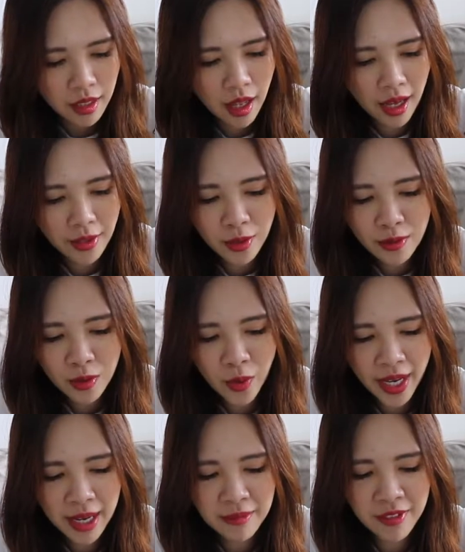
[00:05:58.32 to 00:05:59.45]
I know the
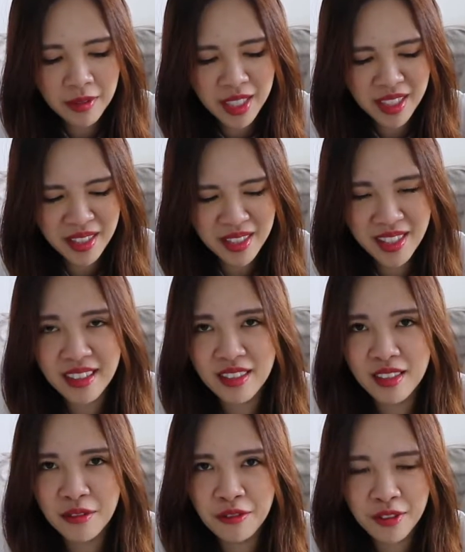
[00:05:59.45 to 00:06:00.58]
way I'm filming this is slightly
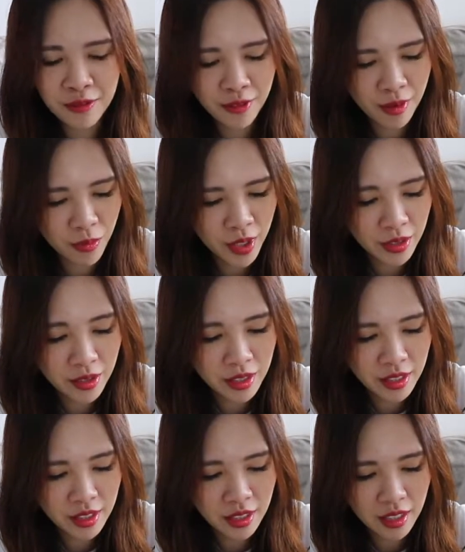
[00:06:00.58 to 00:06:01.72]
different from what you're gonna
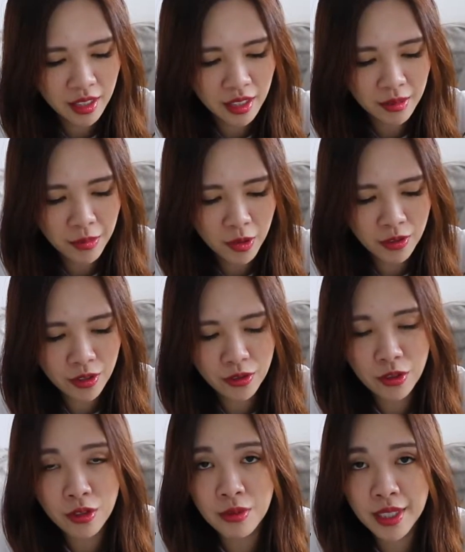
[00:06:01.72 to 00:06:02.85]
see in most
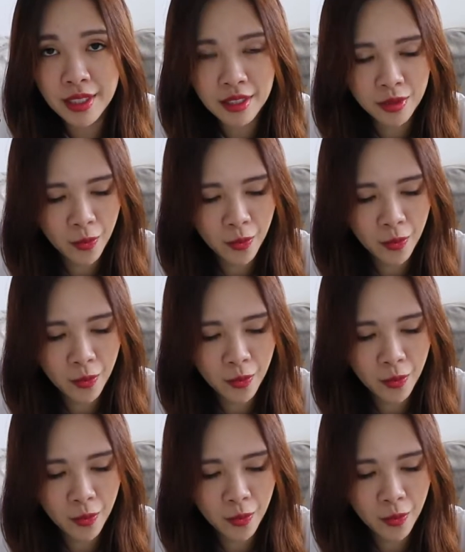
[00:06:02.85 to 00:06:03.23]
YouTubers